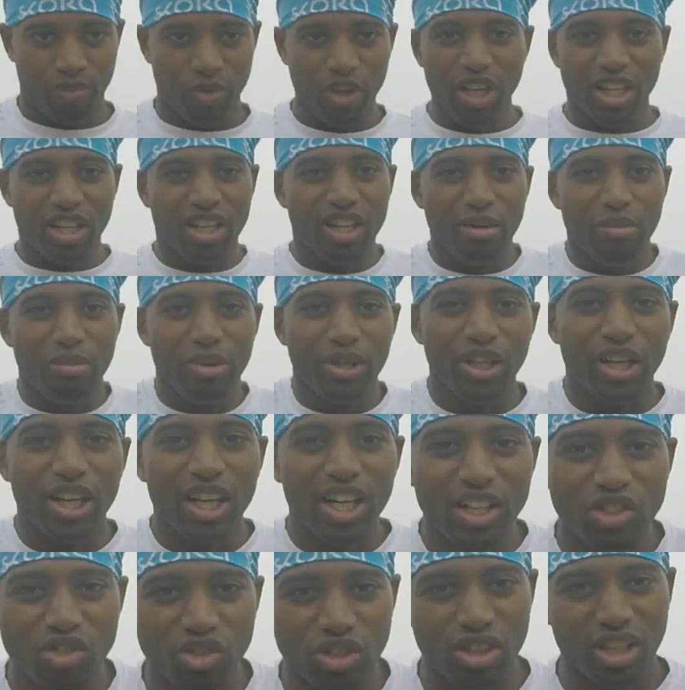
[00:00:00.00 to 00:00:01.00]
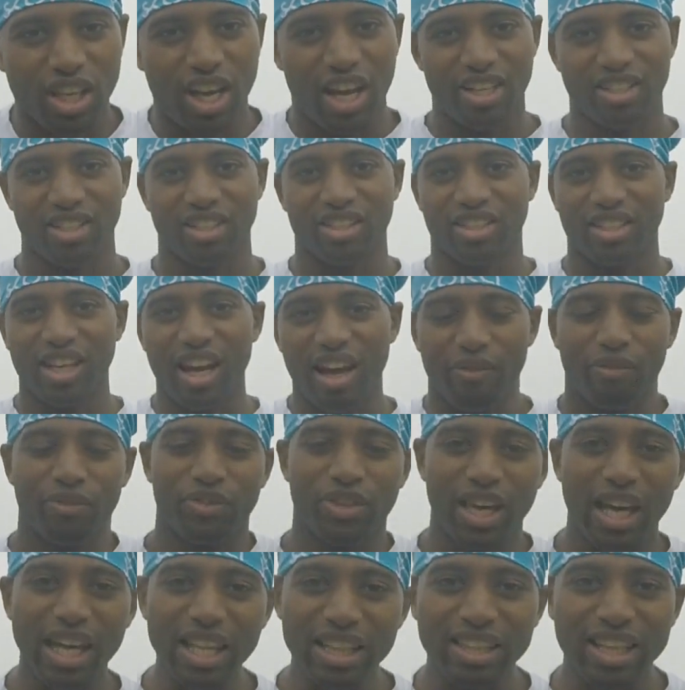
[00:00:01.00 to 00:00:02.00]
It could be 100,000. Now, if
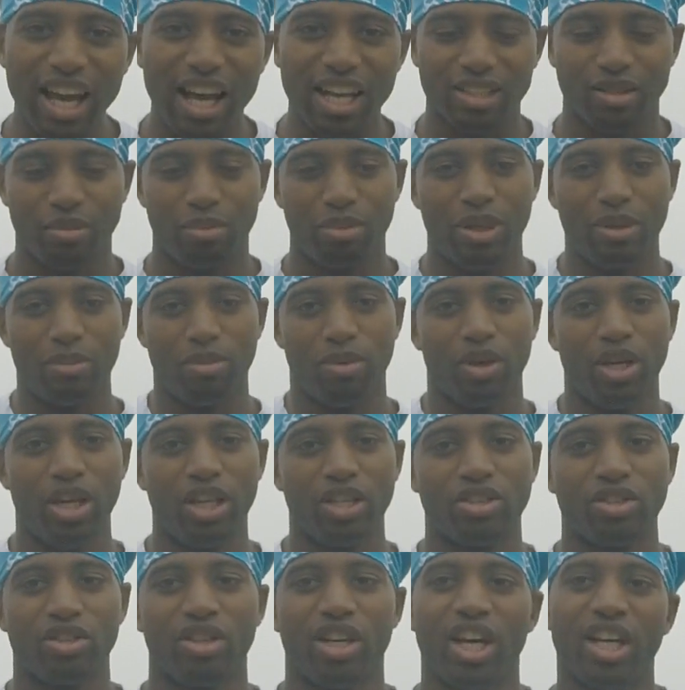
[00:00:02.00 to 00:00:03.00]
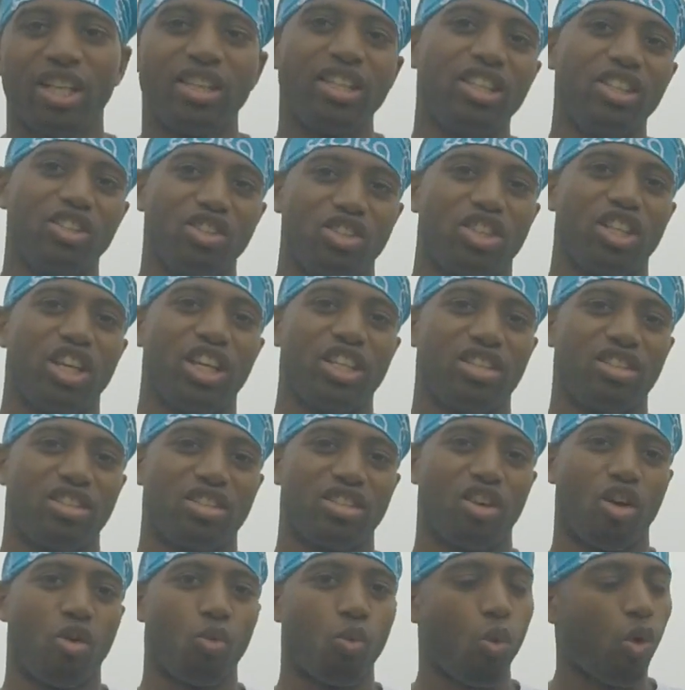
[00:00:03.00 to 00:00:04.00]
10,000 people enter, then your
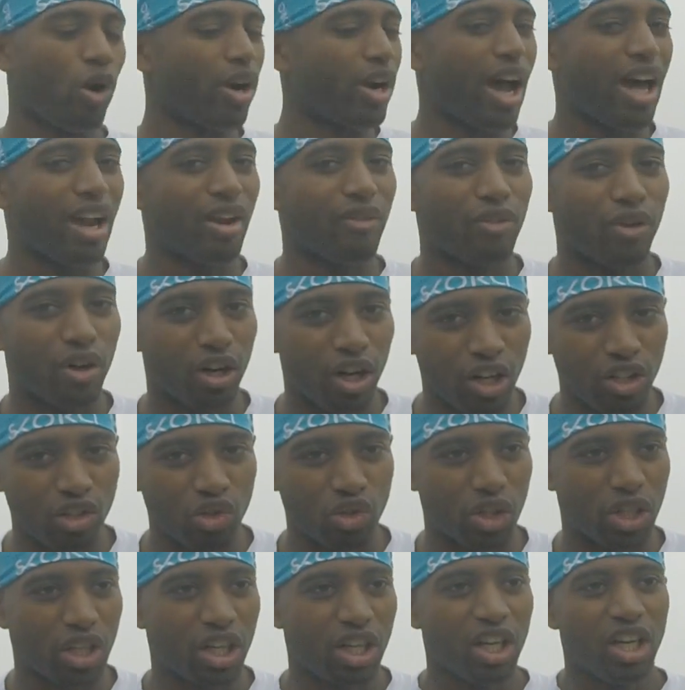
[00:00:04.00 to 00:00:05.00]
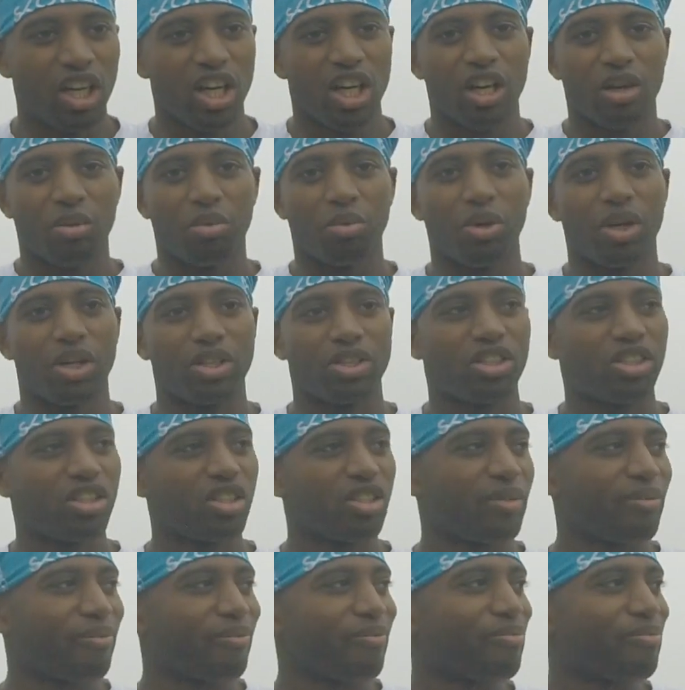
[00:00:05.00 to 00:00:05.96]
chances are 1 out of 100, which